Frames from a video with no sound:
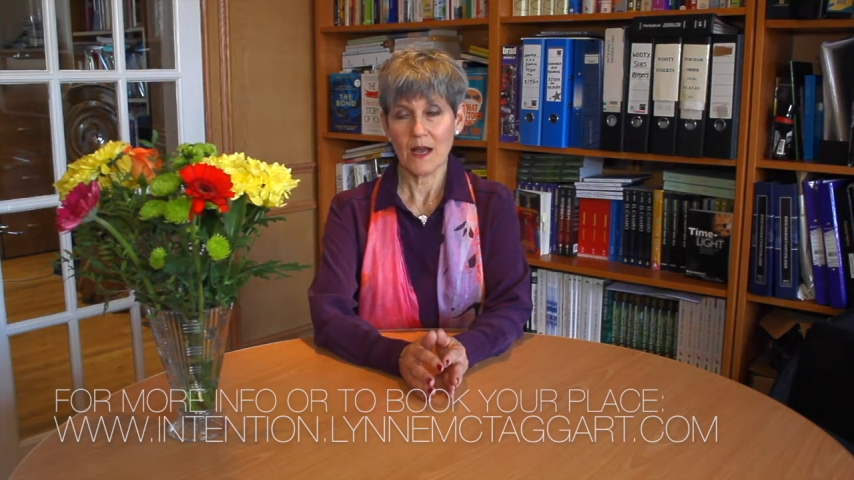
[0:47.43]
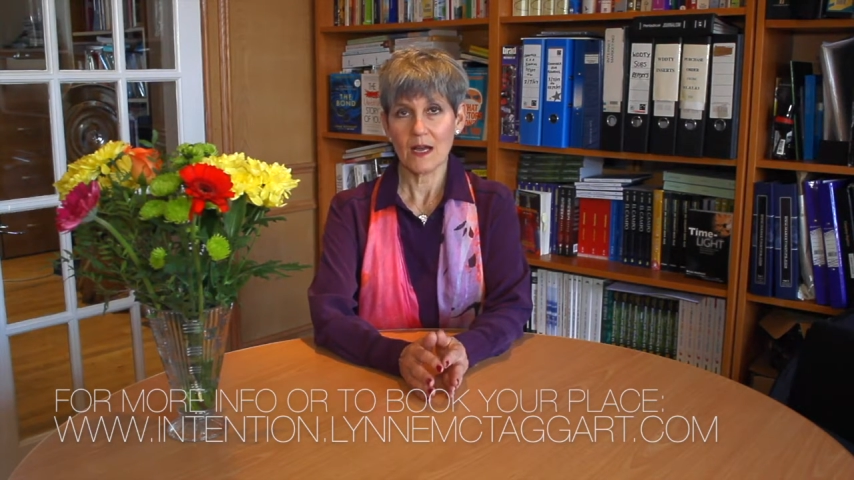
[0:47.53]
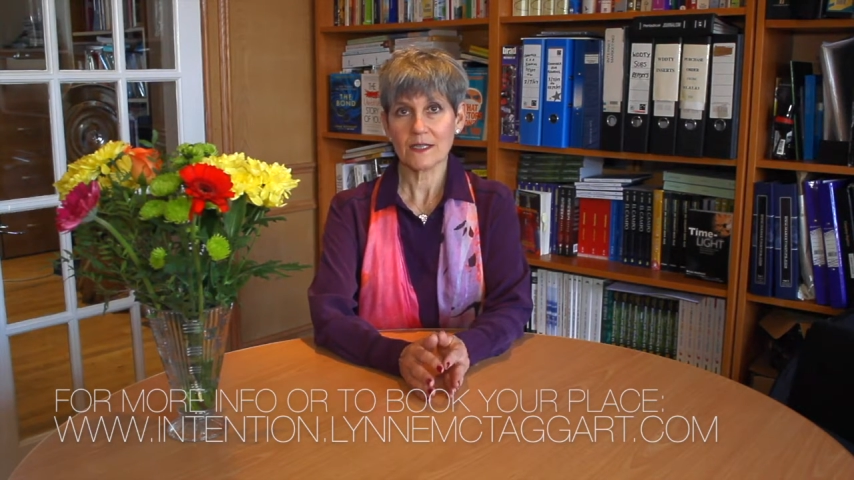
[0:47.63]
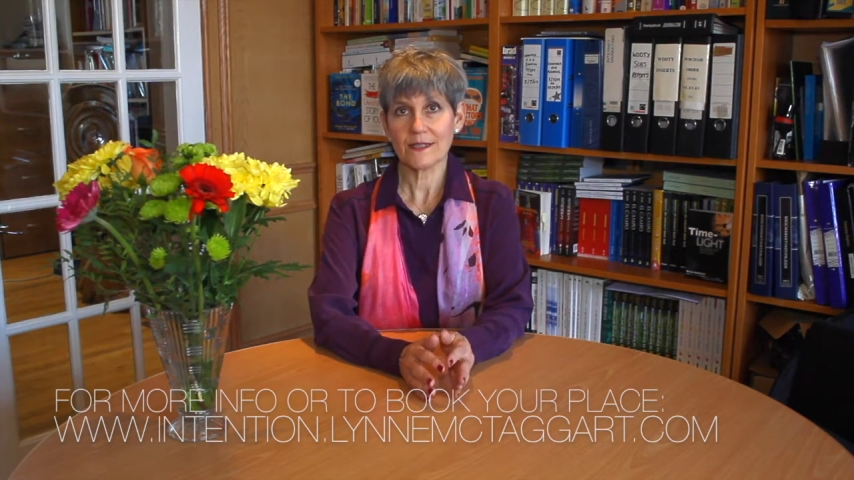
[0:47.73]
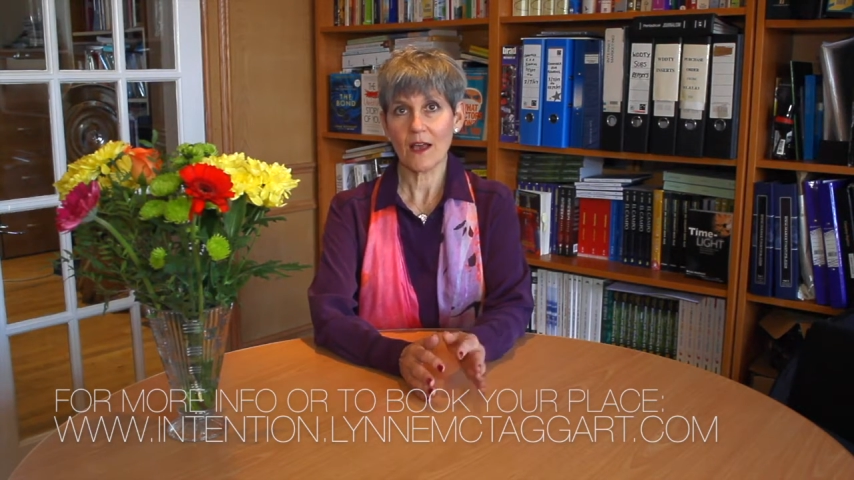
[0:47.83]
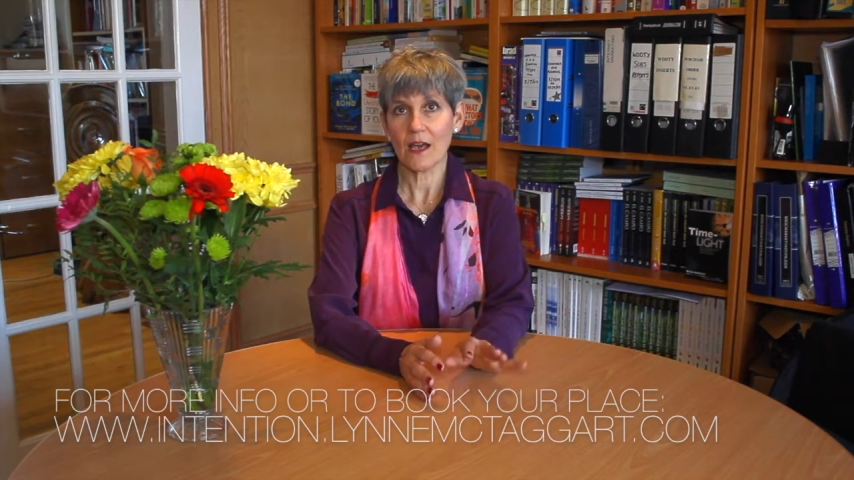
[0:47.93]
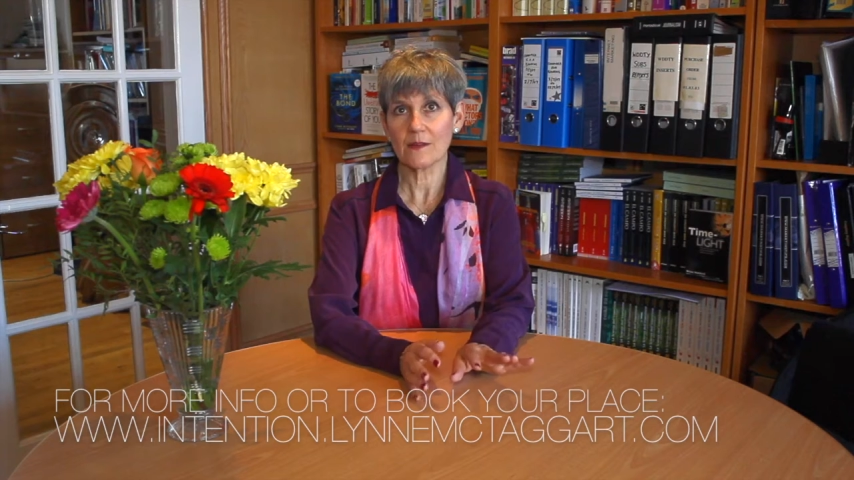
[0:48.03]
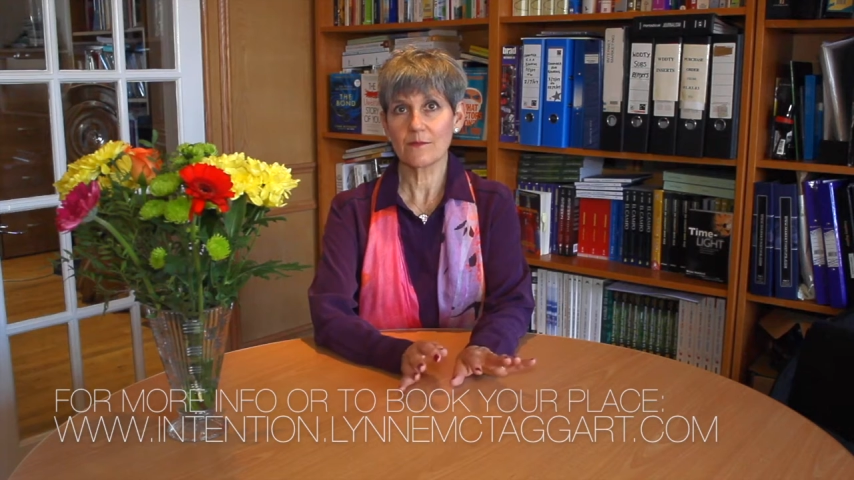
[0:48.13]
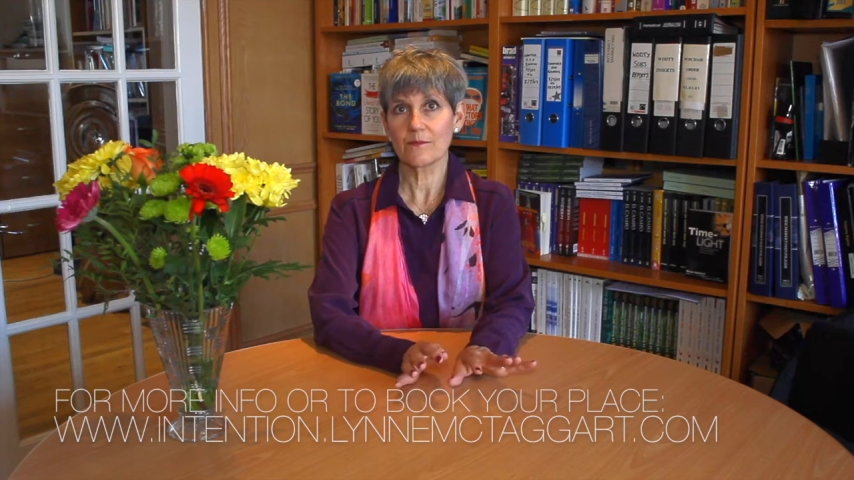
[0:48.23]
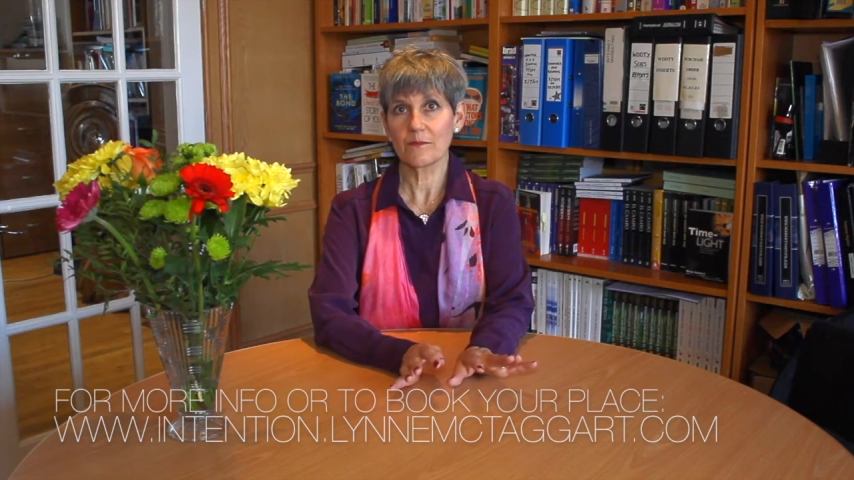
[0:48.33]

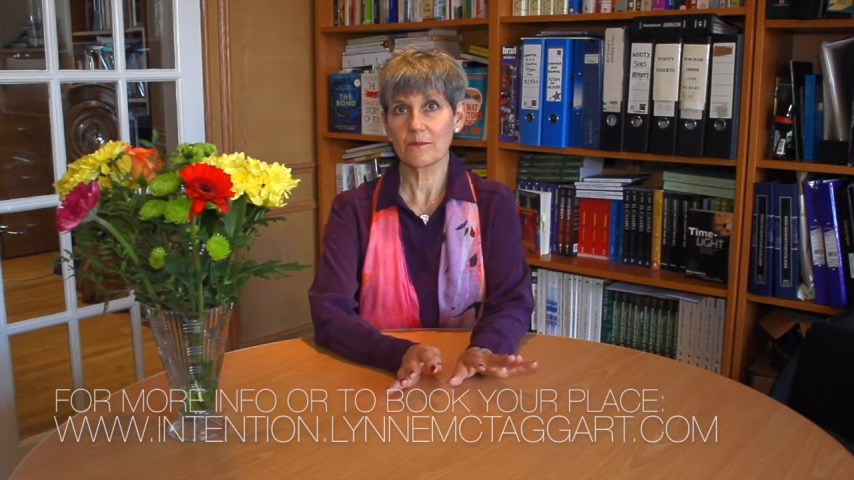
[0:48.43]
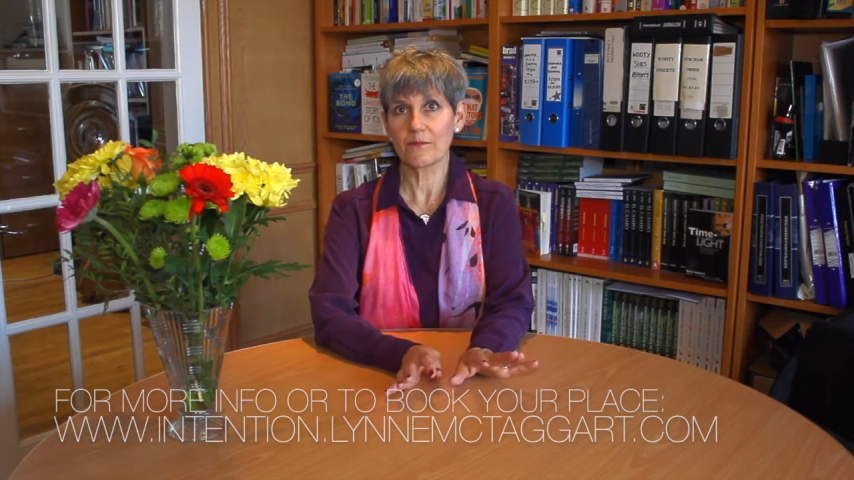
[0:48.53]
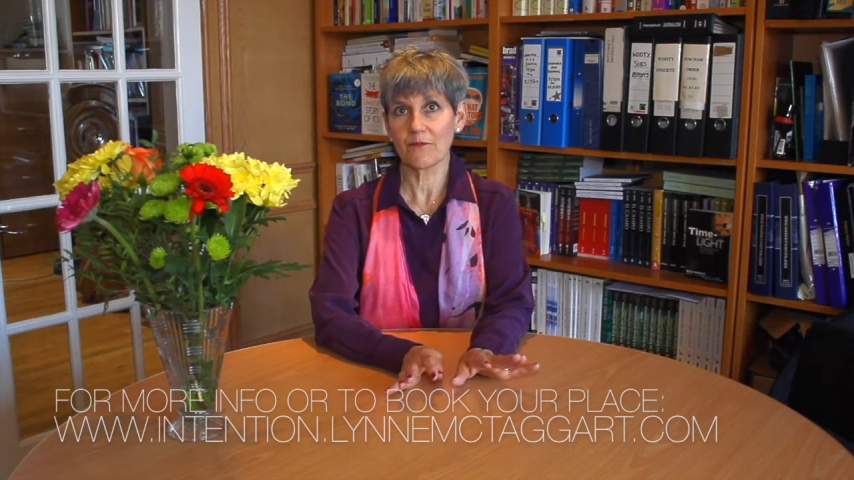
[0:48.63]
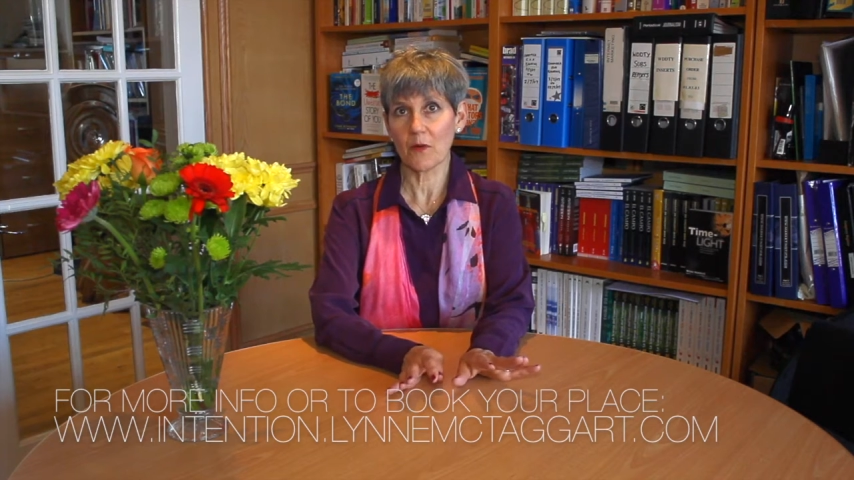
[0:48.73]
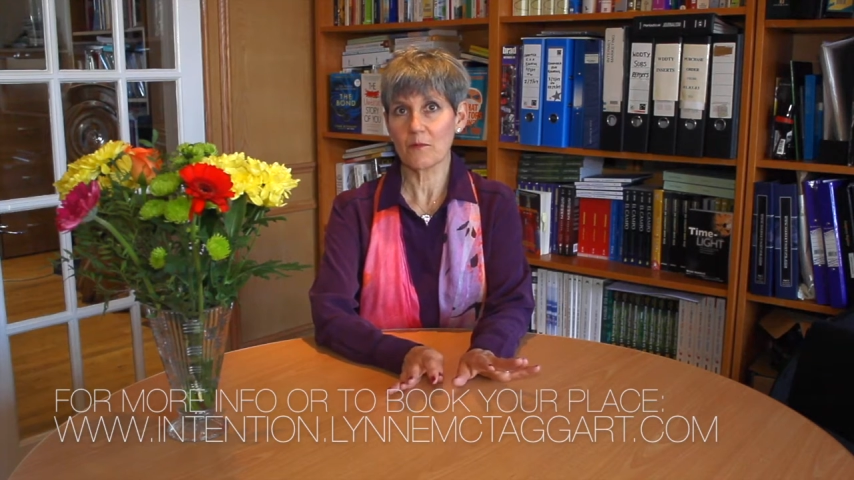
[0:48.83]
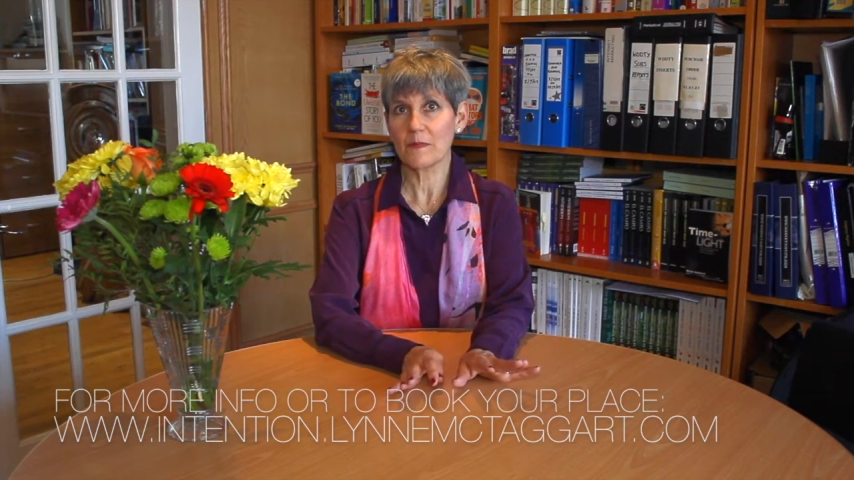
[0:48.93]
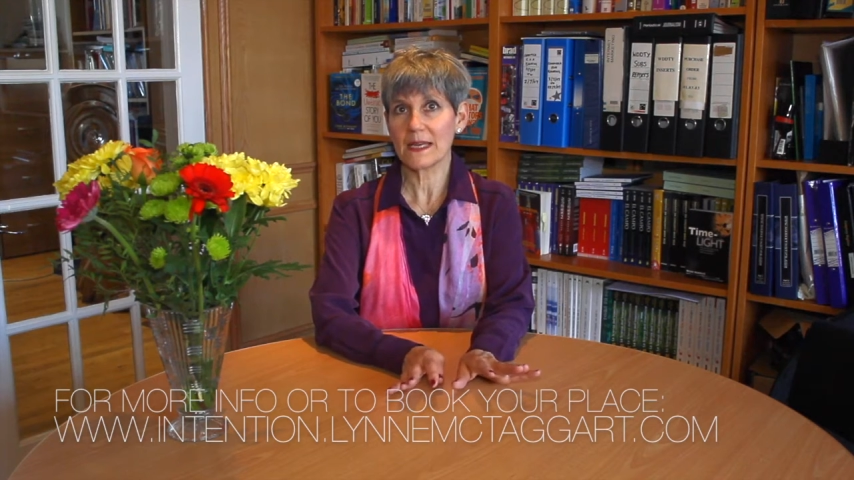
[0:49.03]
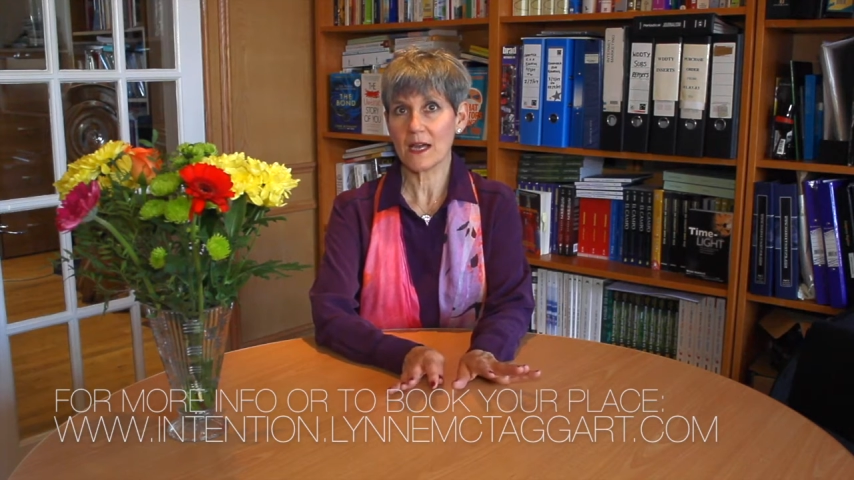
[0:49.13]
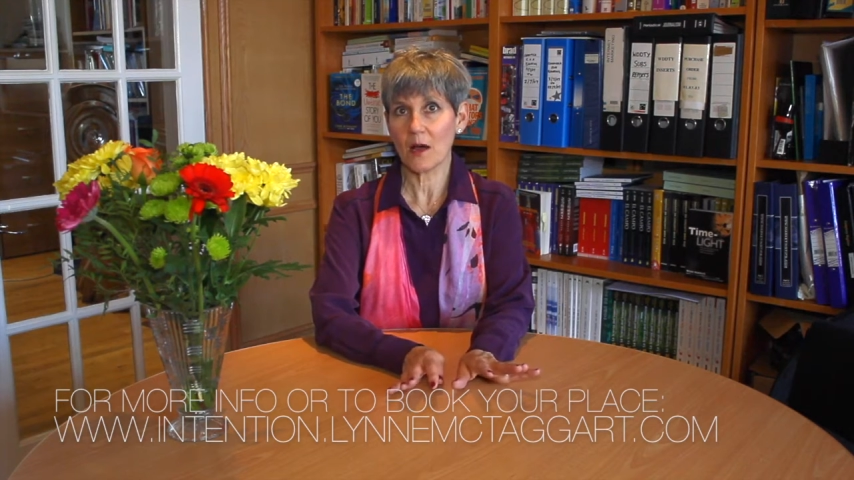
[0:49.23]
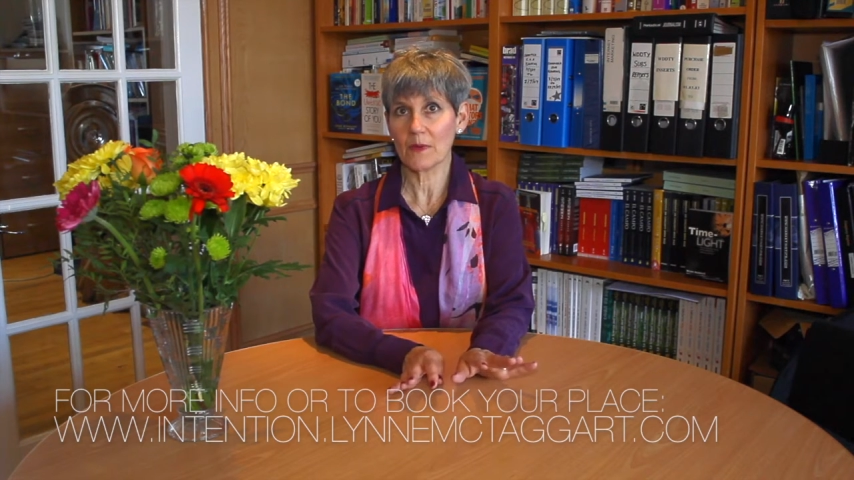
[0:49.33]
Aside from
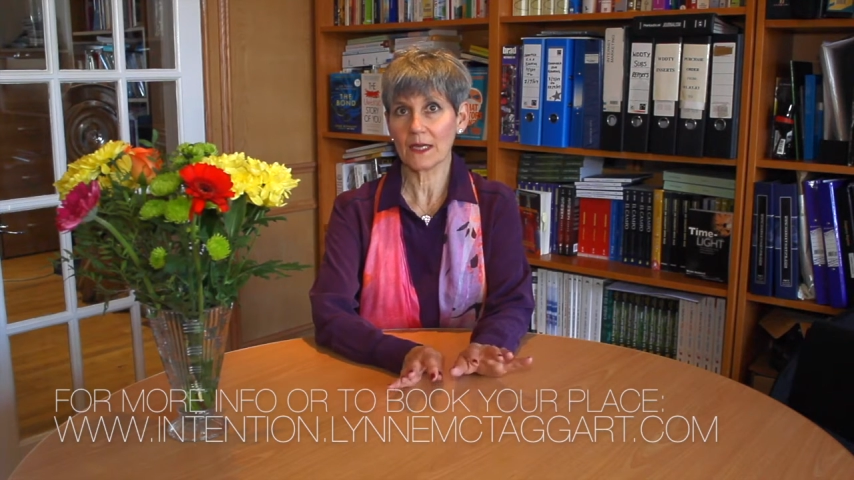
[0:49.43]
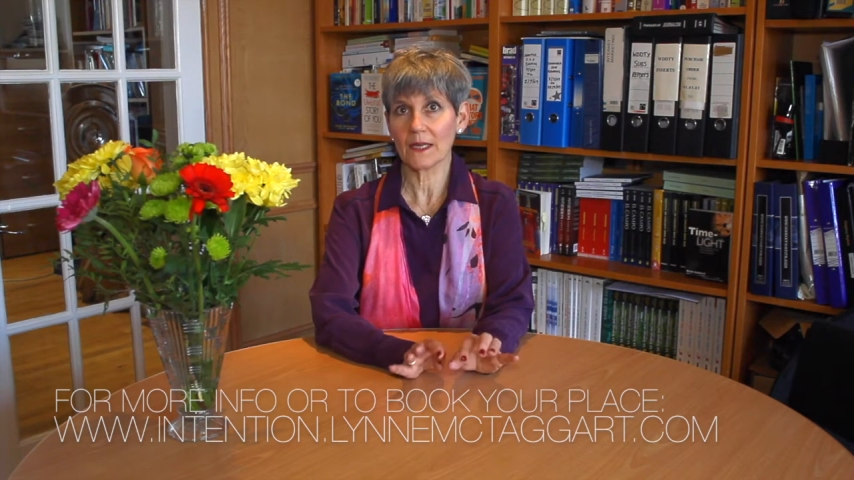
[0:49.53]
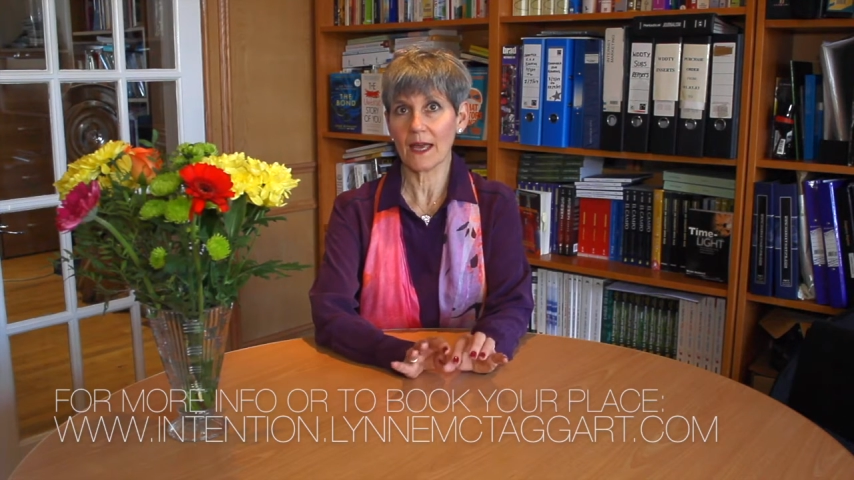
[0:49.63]
becoming